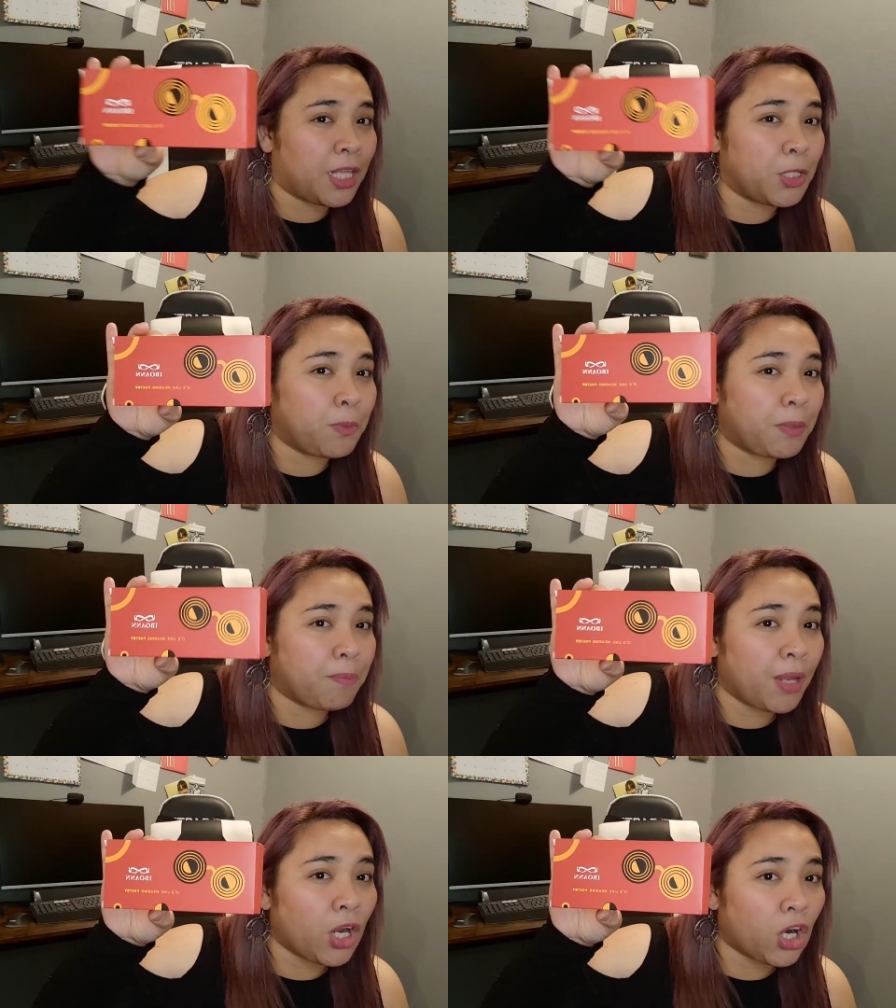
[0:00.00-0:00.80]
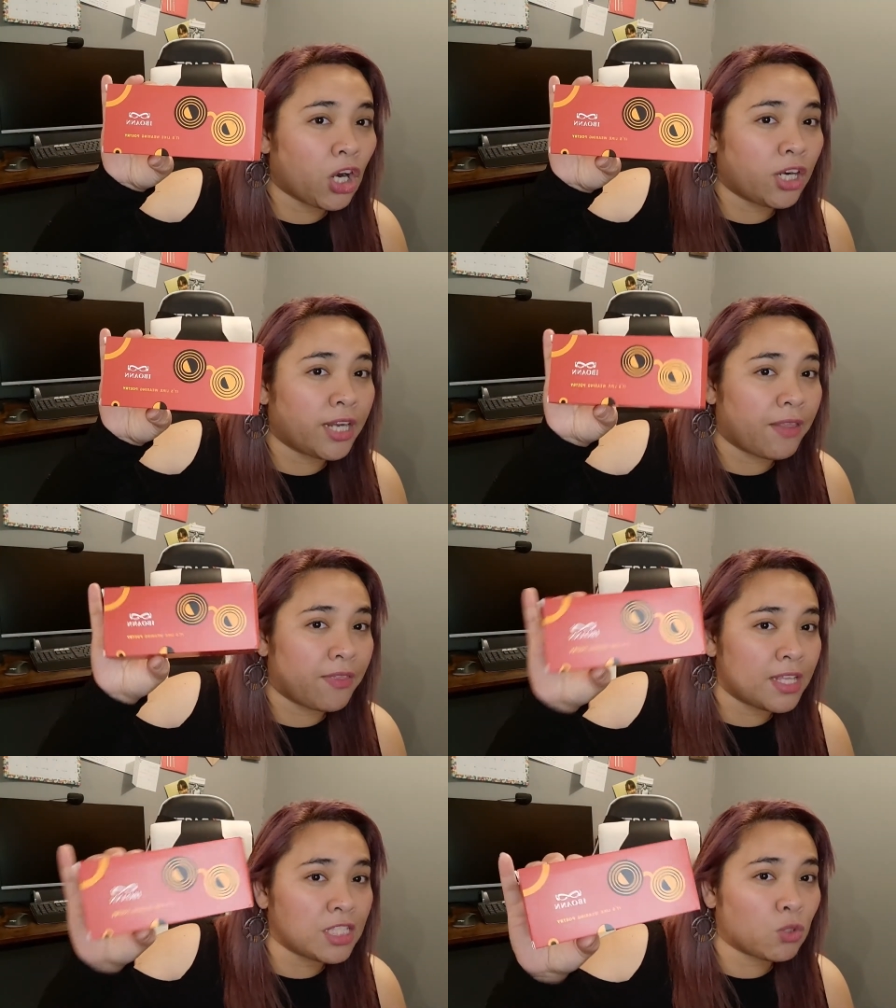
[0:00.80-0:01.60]
a little bit bigger than
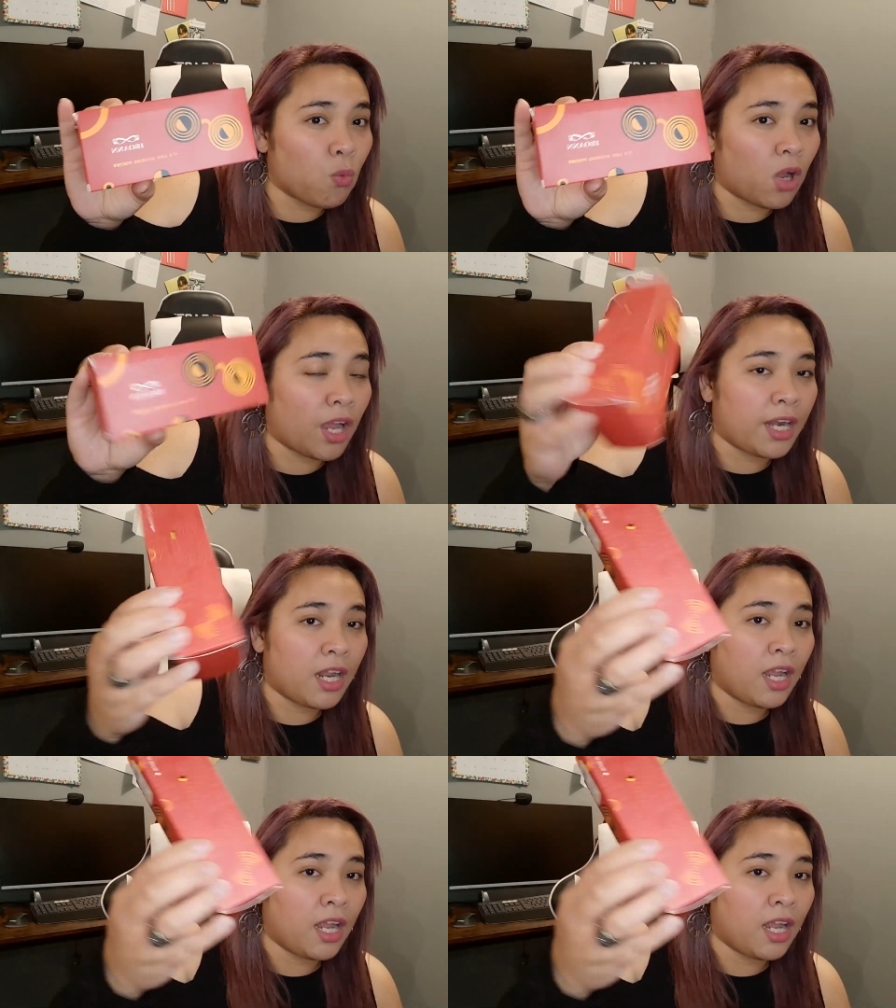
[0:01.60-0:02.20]
this one.